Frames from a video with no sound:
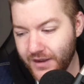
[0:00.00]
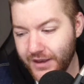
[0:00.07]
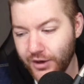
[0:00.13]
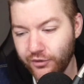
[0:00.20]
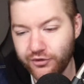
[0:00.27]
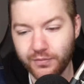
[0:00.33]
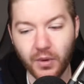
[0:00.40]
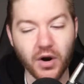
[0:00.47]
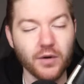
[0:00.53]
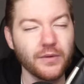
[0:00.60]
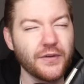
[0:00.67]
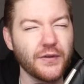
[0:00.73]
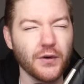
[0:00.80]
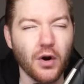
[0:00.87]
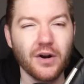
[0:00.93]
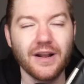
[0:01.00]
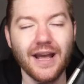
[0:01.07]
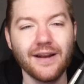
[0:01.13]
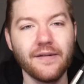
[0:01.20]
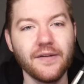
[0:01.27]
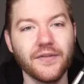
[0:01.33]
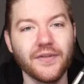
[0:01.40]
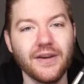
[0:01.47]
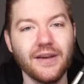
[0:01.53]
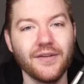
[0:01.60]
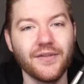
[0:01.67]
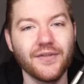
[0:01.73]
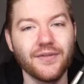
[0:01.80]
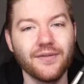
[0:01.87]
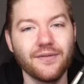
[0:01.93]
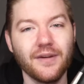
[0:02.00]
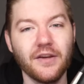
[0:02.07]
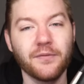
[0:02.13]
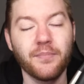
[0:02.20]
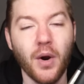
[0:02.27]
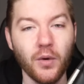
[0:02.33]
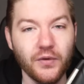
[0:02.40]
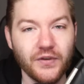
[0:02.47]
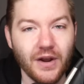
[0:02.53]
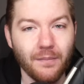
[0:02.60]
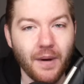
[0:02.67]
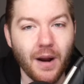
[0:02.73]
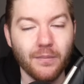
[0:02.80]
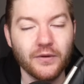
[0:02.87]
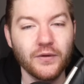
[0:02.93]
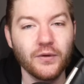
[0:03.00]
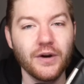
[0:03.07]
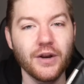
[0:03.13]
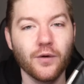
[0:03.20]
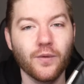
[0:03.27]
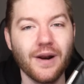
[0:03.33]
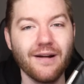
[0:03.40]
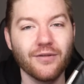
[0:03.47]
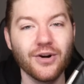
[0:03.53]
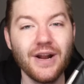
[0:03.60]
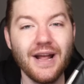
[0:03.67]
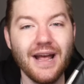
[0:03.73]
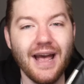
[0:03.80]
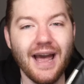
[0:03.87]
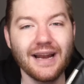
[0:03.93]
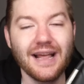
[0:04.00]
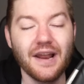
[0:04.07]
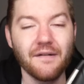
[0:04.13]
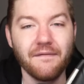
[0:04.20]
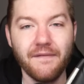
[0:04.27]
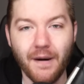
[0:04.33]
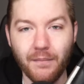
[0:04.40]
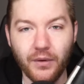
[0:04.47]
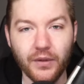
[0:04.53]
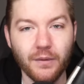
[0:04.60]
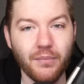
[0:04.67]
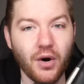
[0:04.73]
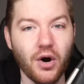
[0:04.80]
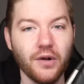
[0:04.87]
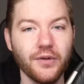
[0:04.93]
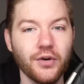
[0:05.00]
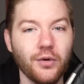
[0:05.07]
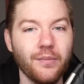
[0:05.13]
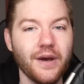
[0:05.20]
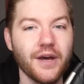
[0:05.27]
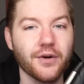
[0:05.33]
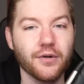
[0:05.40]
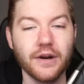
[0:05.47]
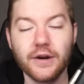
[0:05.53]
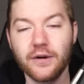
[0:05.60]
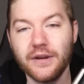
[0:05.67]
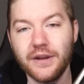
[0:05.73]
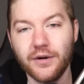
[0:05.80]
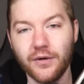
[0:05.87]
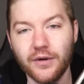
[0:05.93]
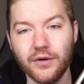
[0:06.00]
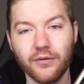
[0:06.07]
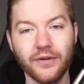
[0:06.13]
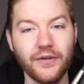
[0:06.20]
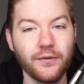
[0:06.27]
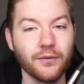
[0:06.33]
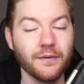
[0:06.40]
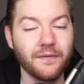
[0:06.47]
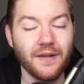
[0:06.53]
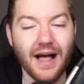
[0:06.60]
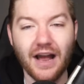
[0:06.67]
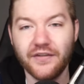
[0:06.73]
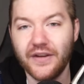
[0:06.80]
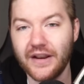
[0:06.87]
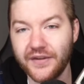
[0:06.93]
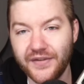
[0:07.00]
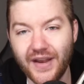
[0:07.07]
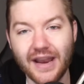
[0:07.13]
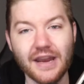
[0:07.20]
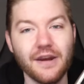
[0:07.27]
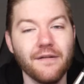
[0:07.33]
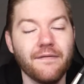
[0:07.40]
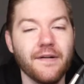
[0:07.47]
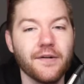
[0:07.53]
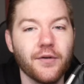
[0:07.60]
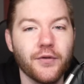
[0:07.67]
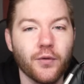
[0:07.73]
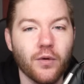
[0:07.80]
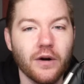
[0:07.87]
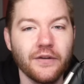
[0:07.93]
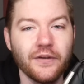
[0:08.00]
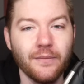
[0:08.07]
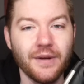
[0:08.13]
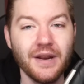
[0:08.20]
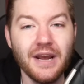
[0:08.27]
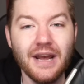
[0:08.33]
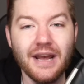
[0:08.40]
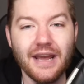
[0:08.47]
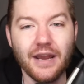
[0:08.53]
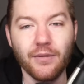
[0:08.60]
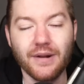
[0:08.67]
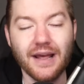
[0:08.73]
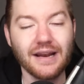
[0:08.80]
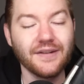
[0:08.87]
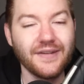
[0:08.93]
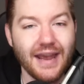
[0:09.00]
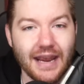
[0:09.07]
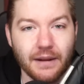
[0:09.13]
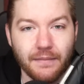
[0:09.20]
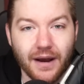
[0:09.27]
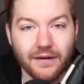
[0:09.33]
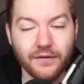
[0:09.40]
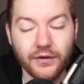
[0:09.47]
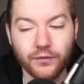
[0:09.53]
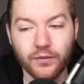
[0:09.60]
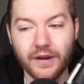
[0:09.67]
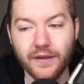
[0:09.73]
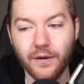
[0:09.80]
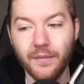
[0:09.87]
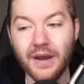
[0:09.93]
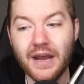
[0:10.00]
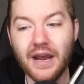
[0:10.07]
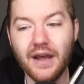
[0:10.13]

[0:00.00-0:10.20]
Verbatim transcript: you know Jabari would start kind of his his his post up opportunity or whatever and kind of fumble the ball a little bit or you know Grizzlies would flash like a second defender towards him and it would kind of take him out of his rhythm